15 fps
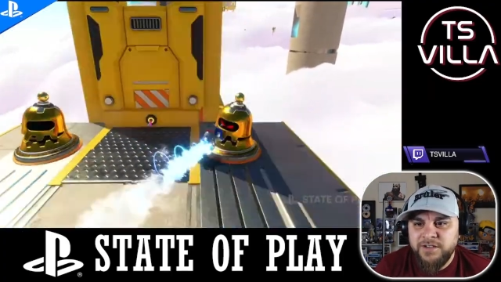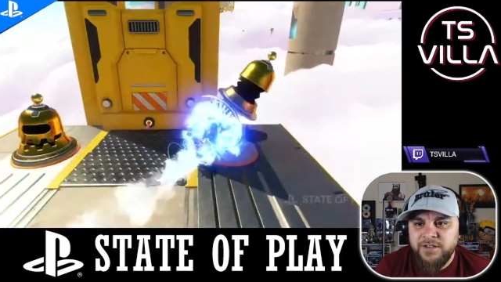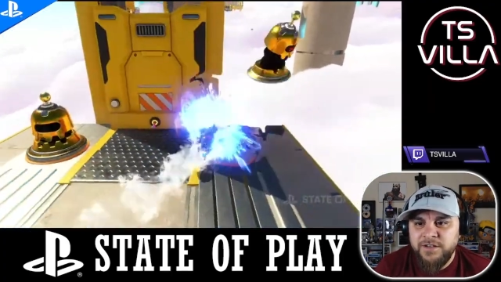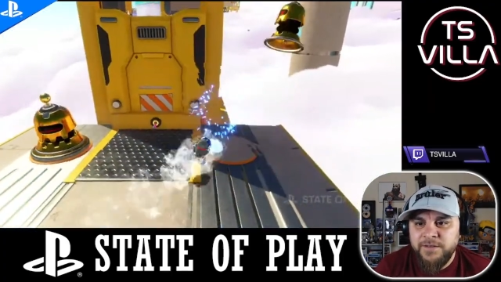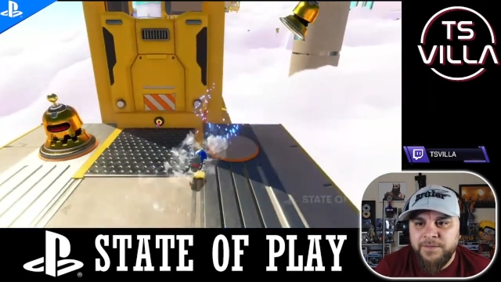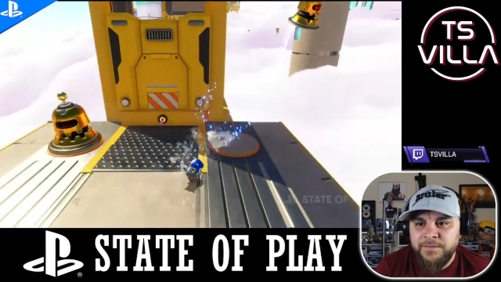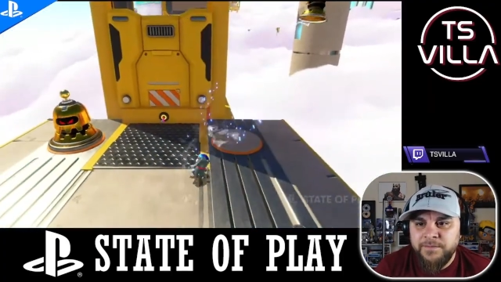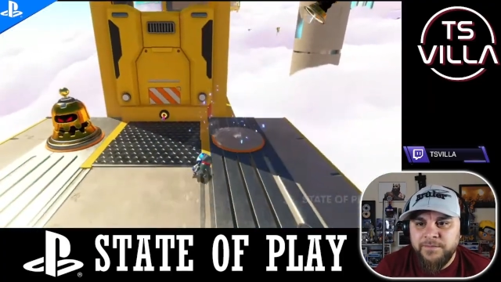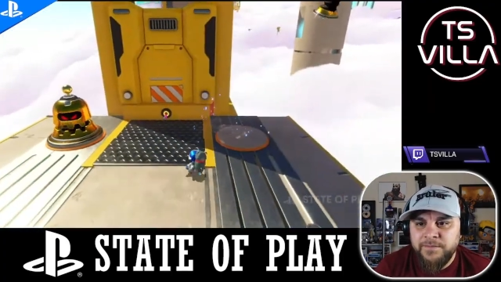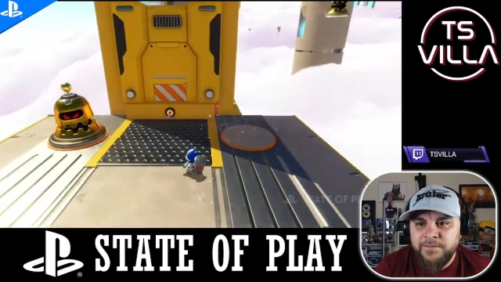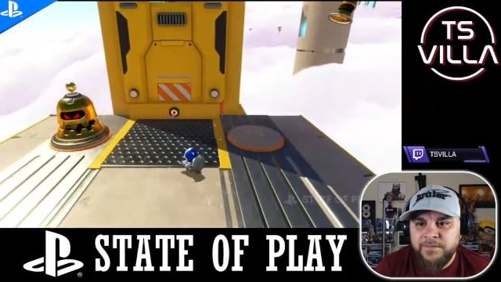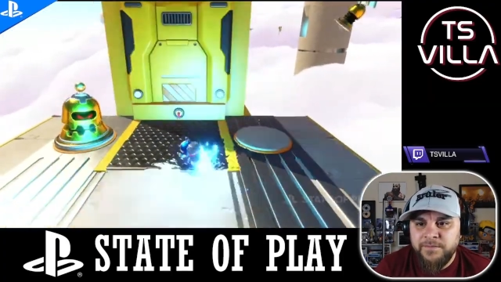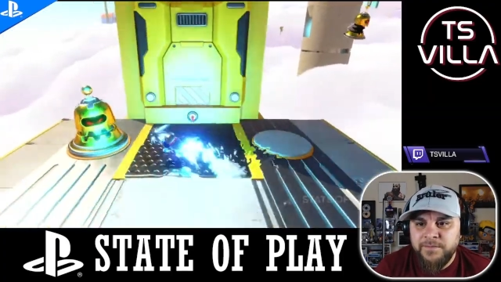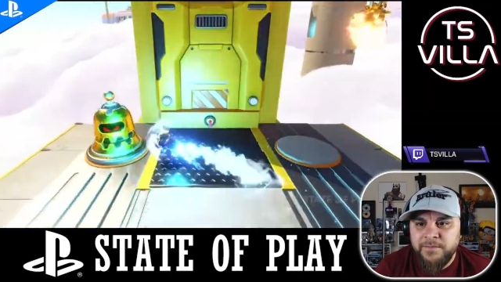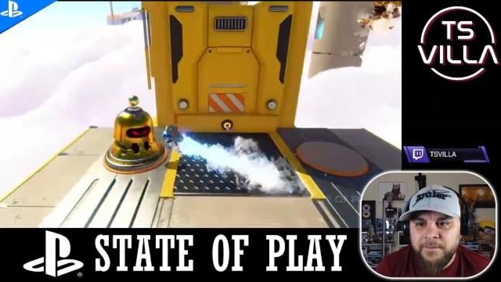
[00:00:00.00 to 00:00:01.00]

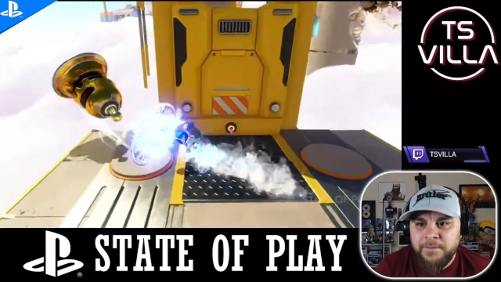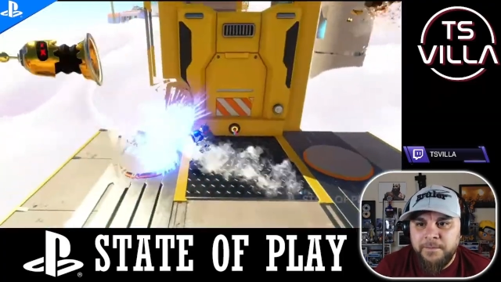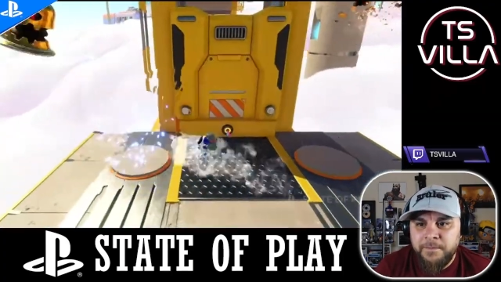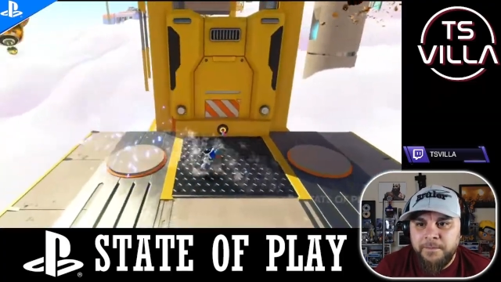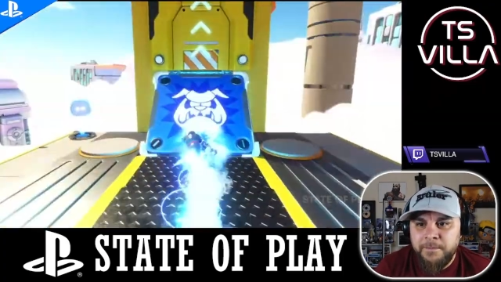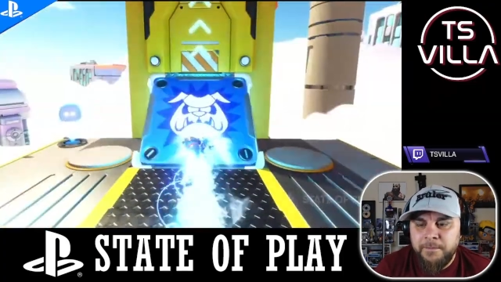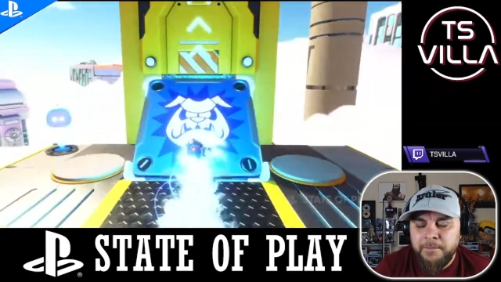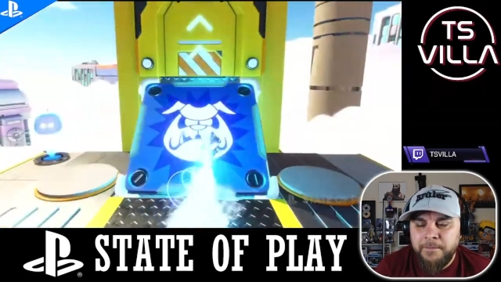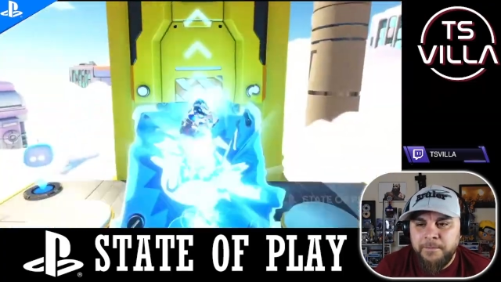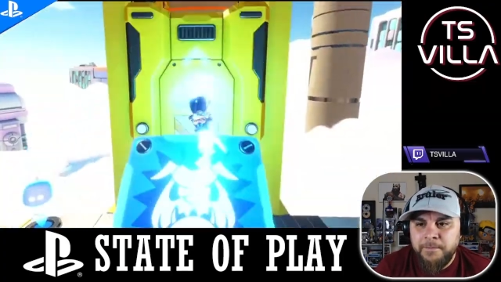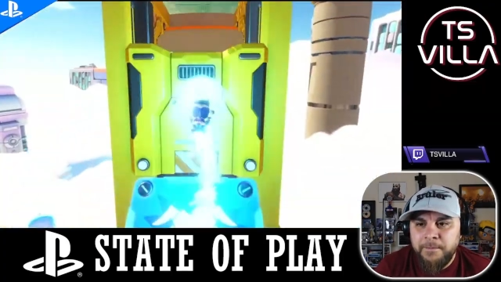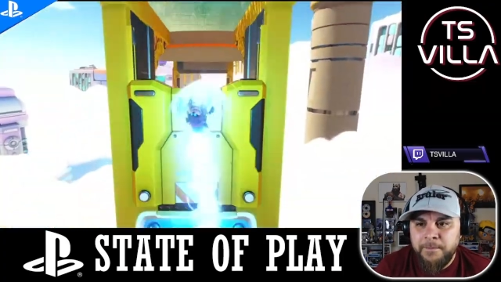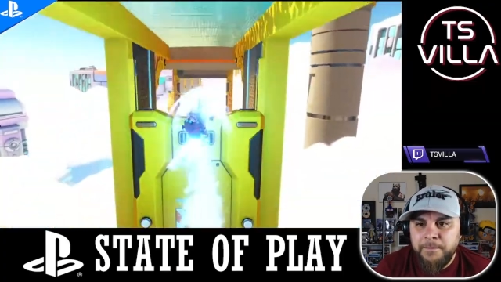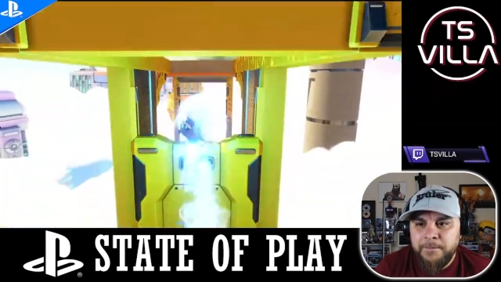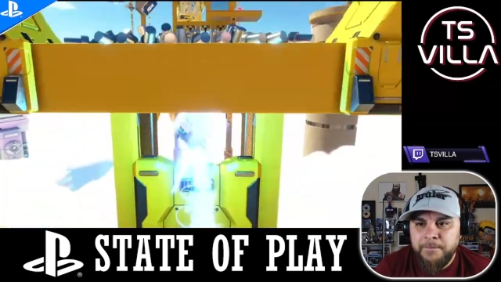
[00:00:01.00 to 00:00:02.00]

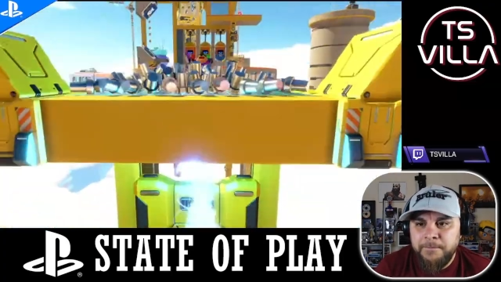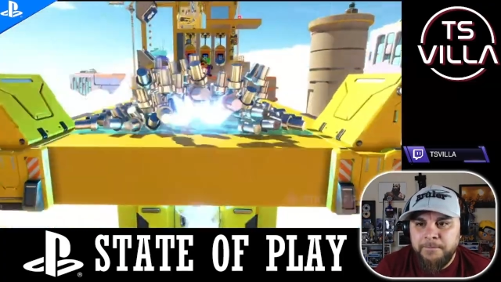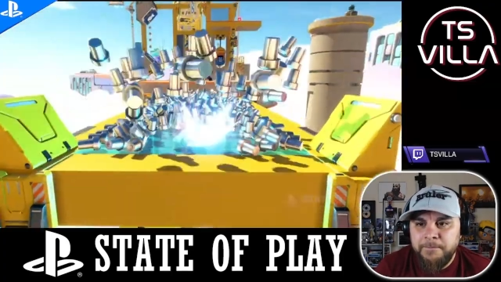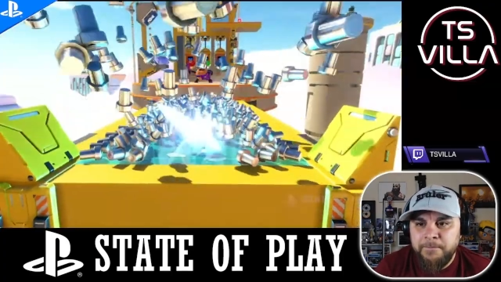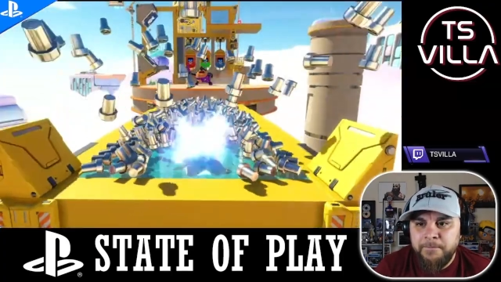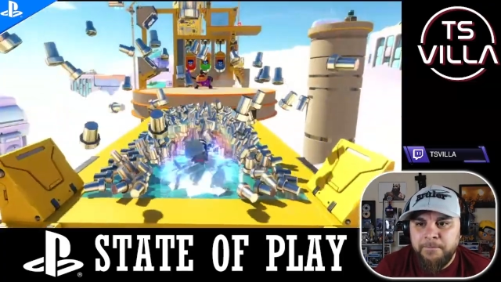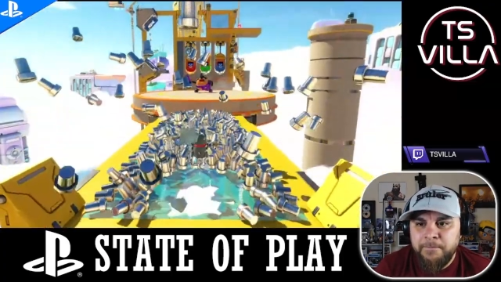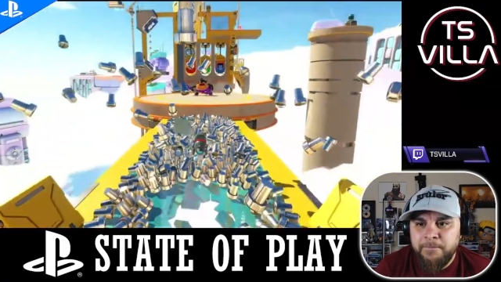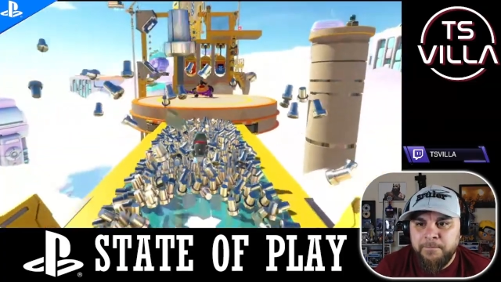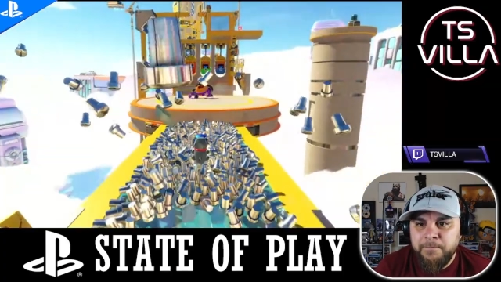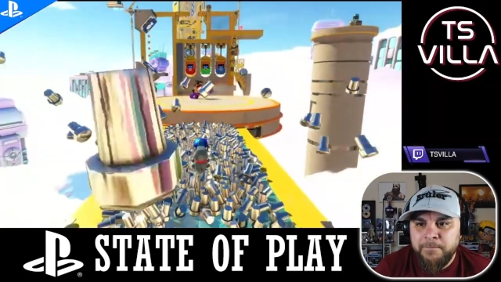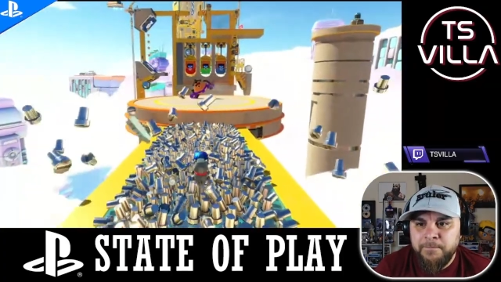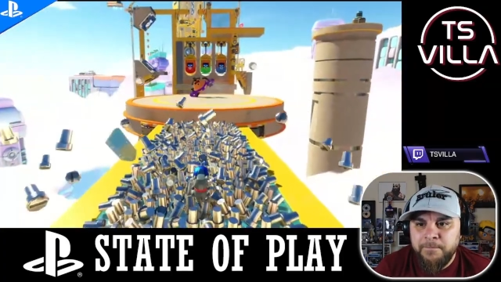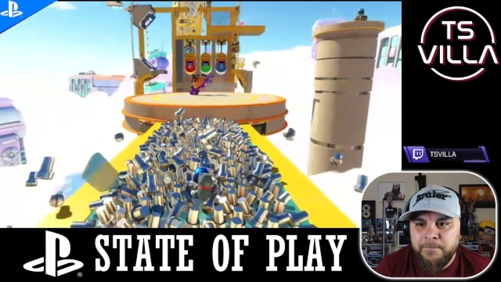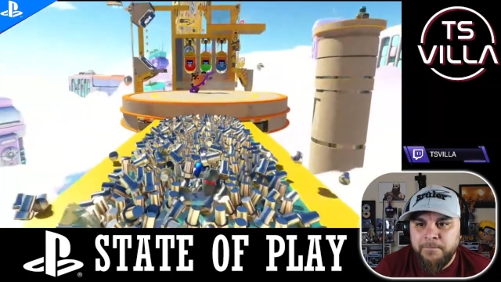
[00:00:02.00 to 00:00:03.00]

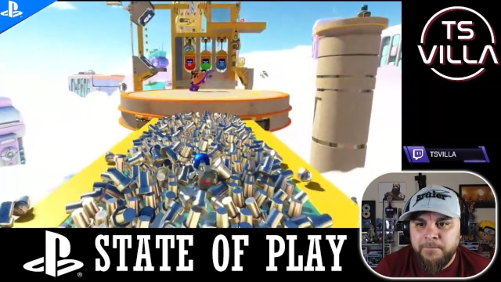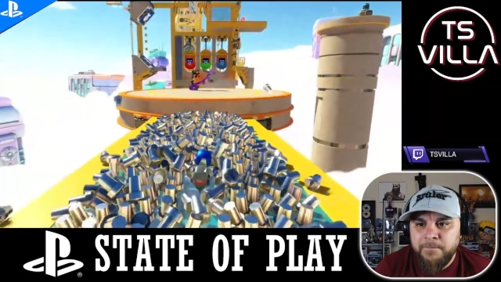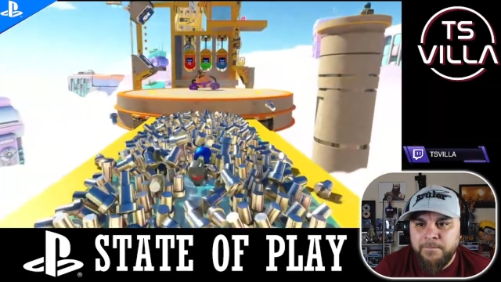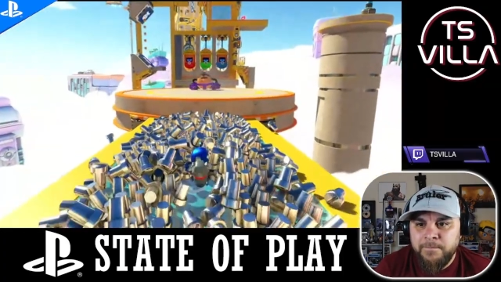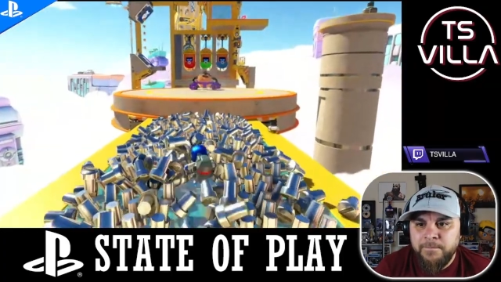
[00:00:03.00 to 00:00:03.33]
Nobody speaks.